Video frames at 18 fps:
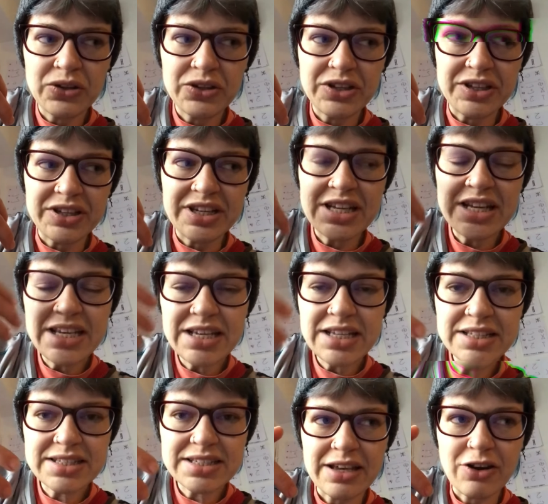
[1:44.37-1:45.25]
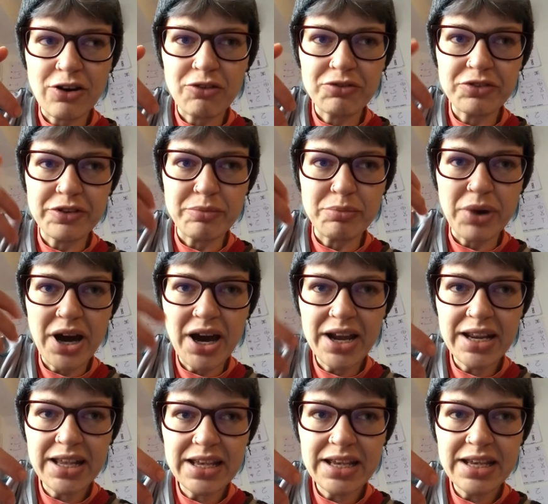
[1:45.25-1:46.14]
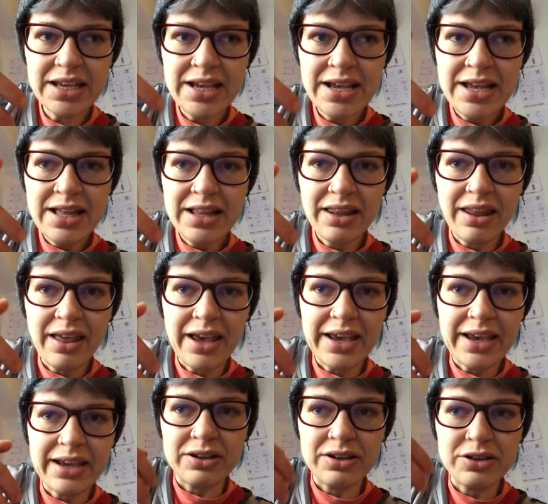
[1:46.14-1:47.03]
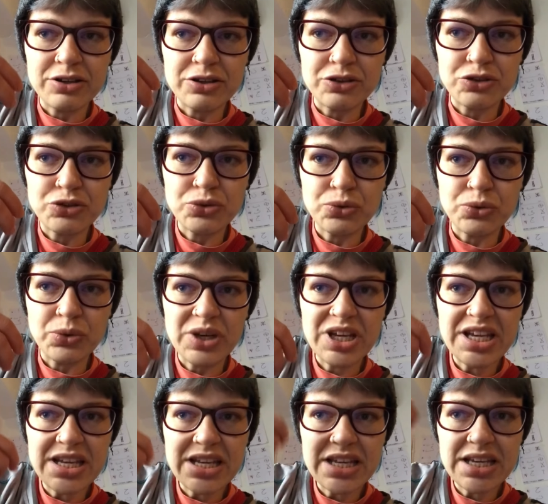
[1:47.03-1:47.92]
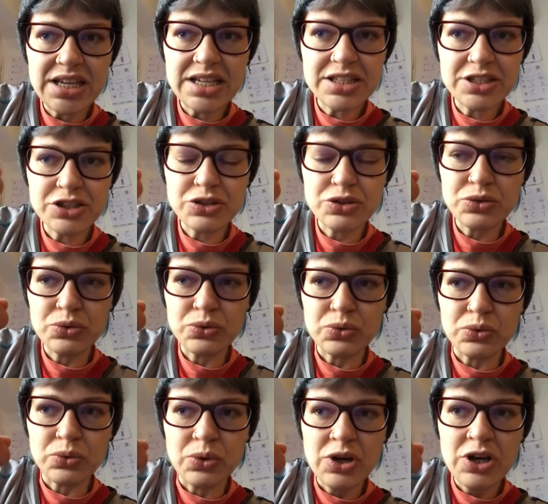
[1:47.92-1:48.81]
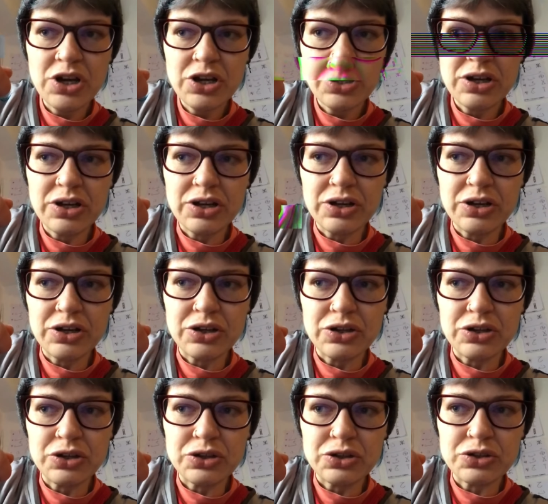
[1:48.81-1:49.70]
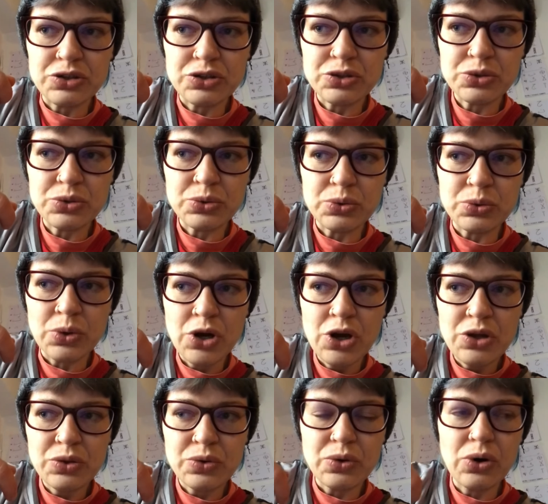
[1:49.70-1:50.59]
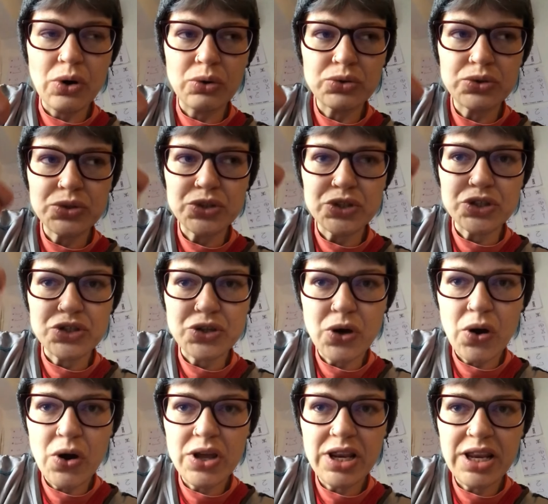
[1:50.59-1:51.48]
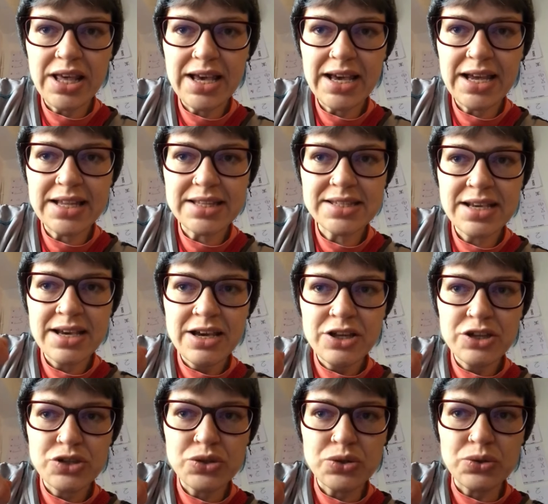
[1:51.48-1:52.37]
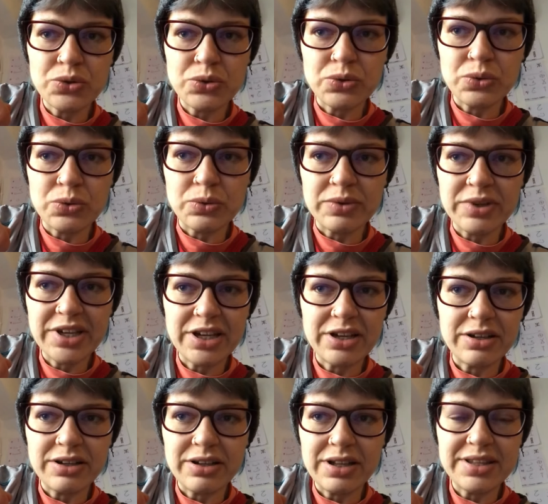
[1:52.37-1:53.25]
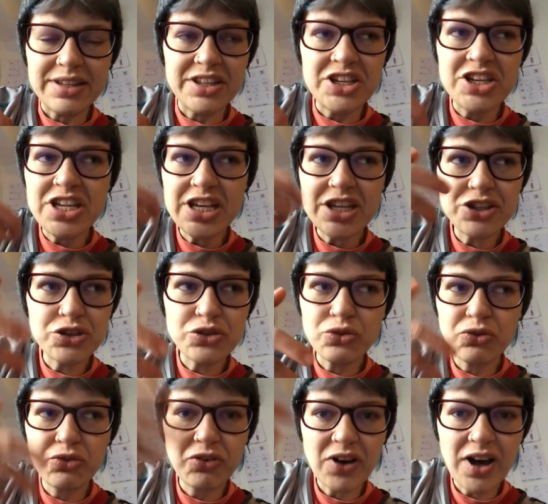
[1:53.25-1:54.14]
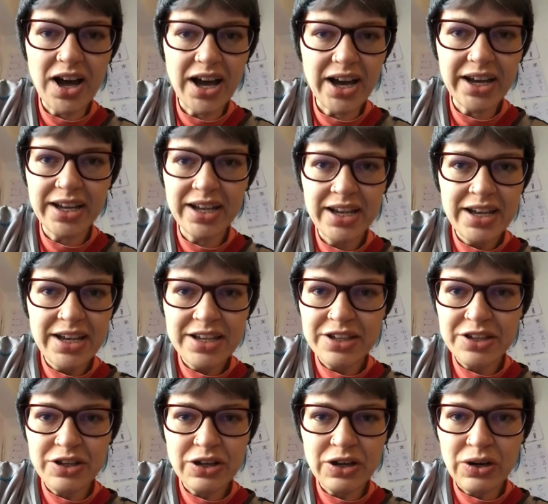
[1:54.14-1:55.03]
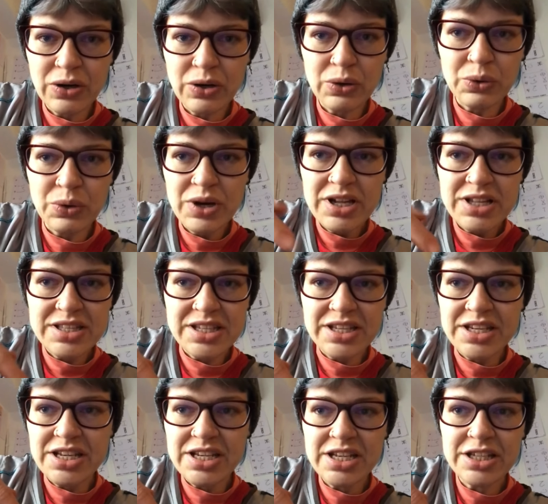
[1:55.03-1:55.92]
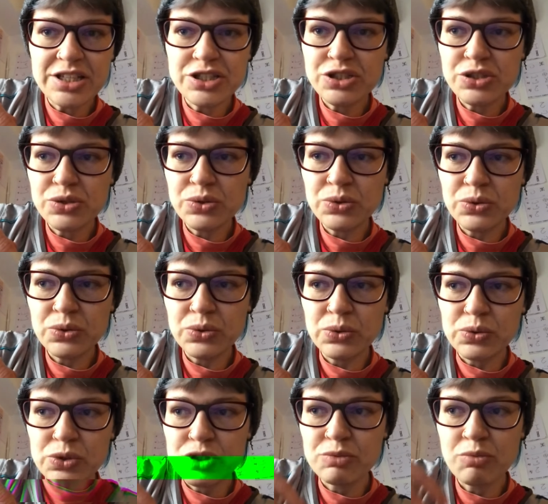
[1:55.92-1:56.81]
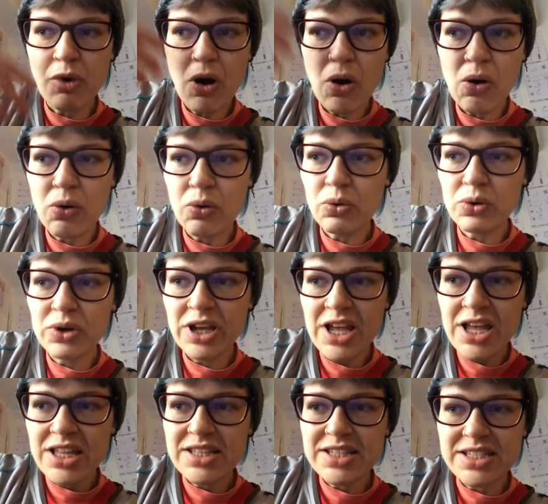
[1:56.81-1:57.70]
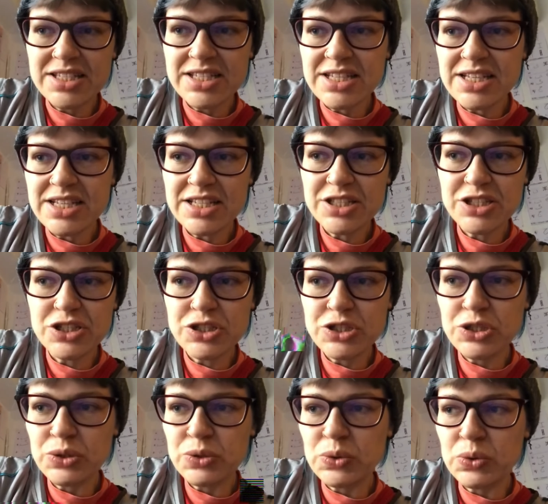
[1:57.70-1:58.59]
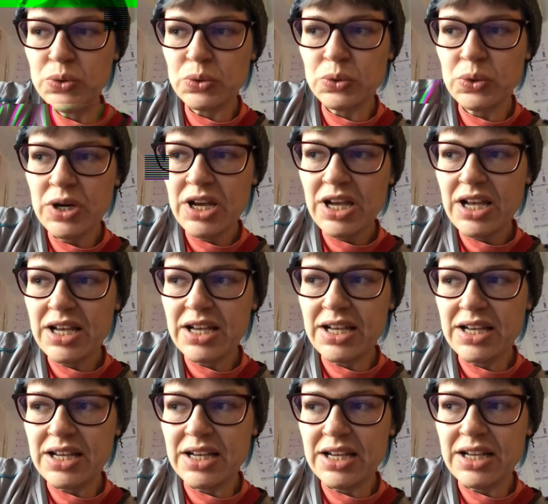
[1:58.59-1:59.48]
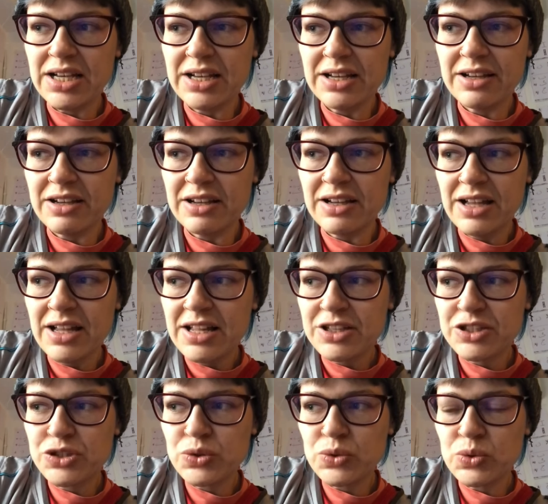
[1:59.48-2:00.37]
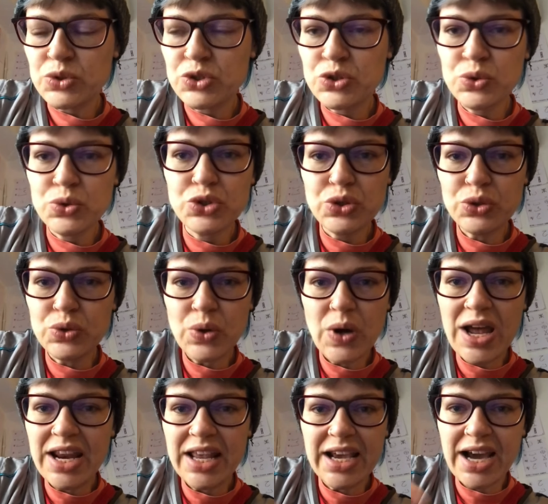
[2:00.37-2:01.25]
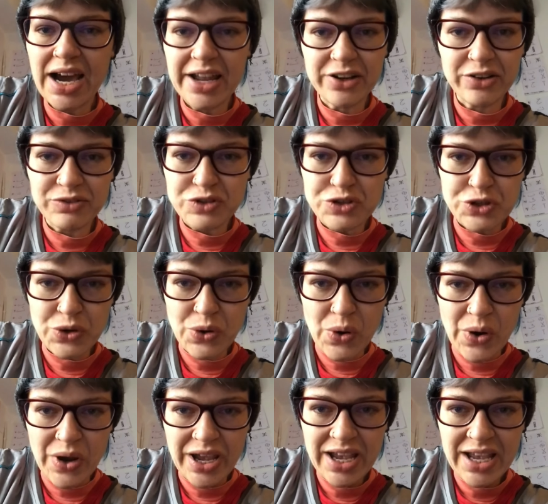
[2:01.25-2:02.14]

needs of the body, like to eat, to go to the toilet, the need to fuck, you know, the need to smoke, the need to any kind of joy